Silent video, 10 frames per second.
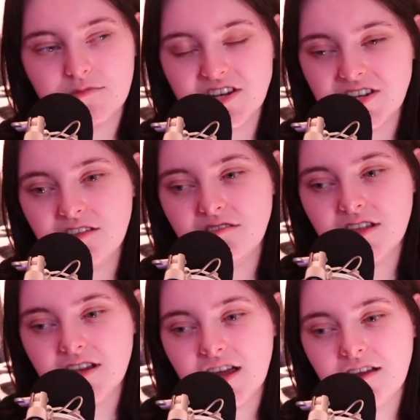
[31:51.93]
But
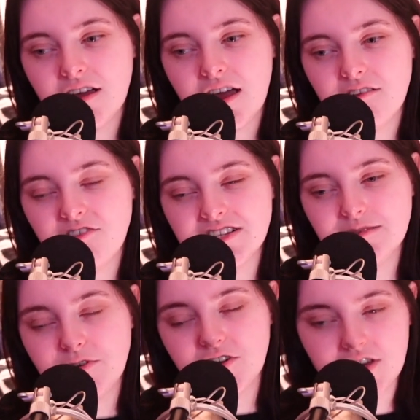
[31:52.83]
I read a
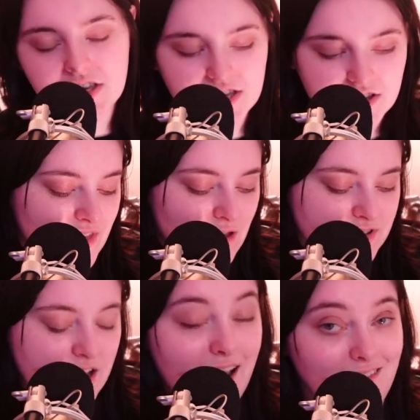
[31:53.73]
book that I
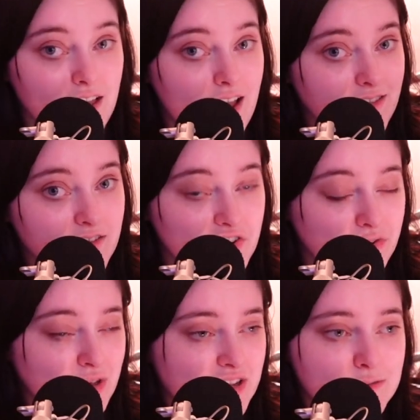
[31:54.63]
would highly, highly
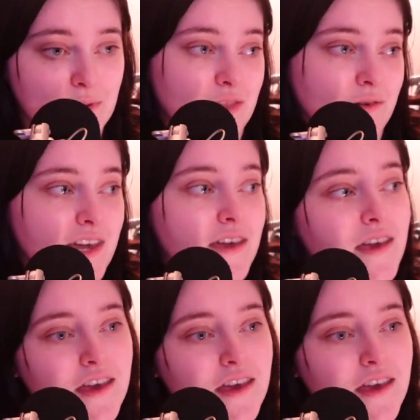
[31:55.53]
recommend, by the way,